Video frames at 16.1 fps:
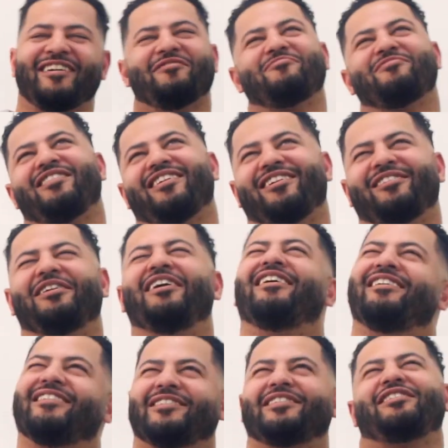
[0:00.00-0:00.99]
Well,
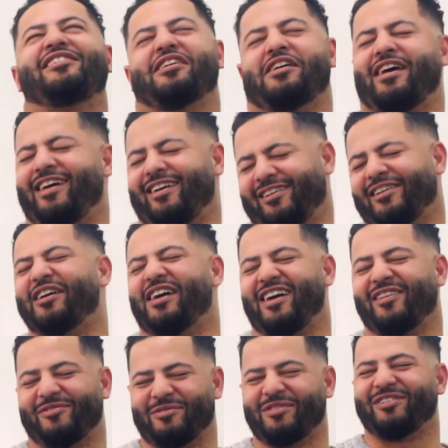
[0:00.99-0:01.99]

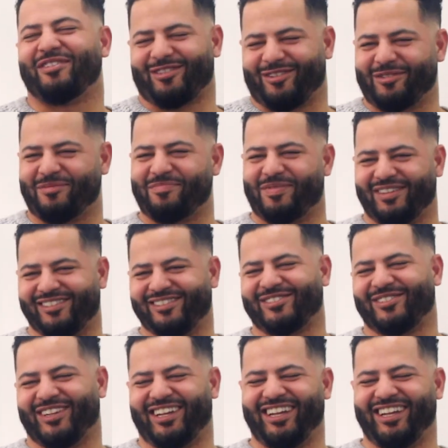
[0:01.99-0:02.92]
we're a good bunch.